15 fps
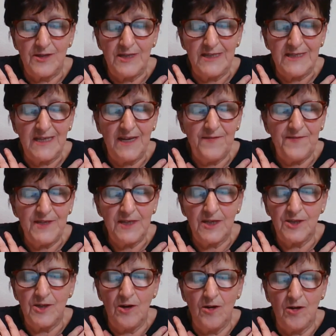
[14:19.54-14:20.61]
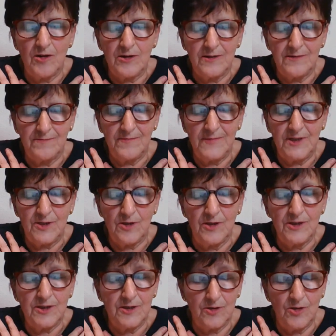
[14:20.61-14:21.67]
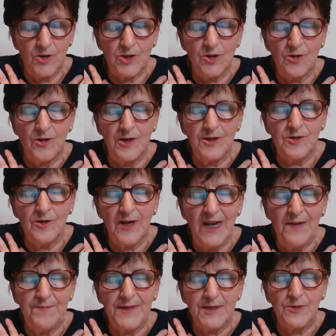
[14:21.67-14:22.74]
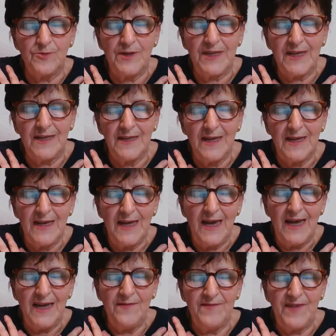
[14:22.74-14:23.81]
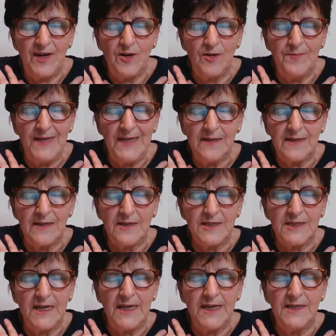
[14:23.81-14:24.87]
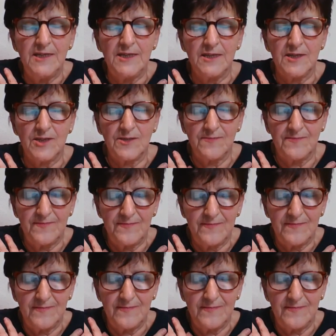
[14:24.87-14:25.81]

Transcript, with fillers: So this safety energy lock is also going to help us with environmental changes.